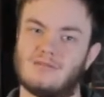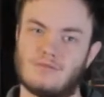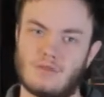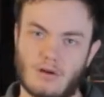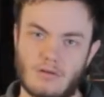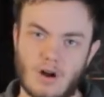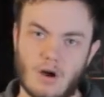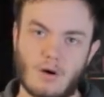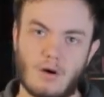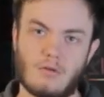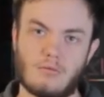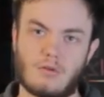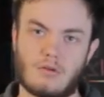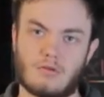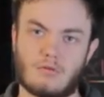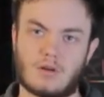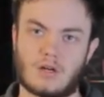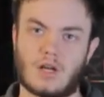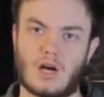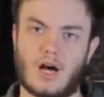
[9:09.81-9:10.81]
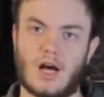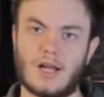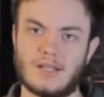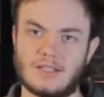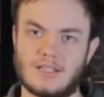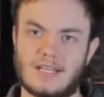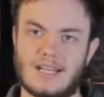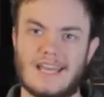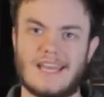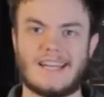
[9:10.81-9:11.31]
don't know what would cause
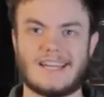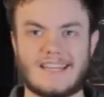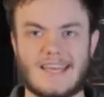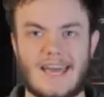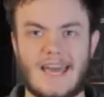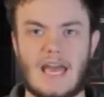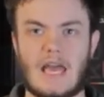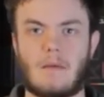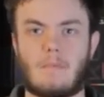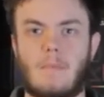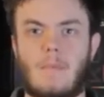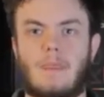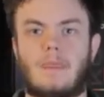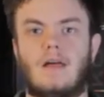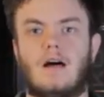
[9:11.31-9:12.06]
it in-game,